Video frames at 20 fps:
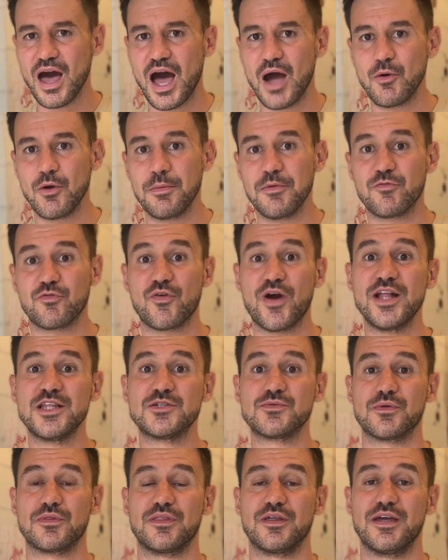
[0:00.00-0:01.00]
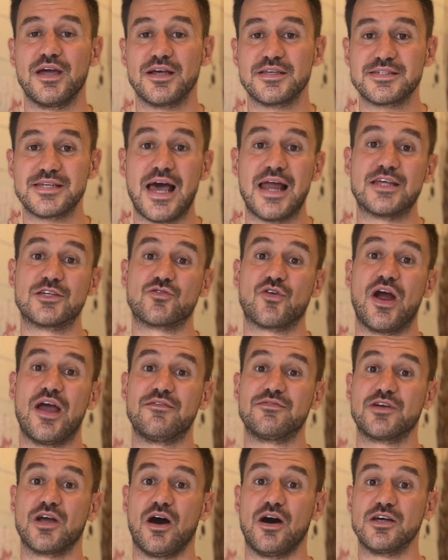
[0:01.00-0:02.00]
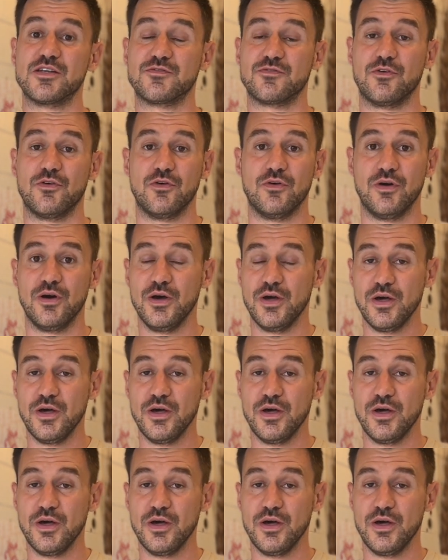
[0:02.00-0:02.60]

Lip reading: We've been friends with the Sailor's Grave guys for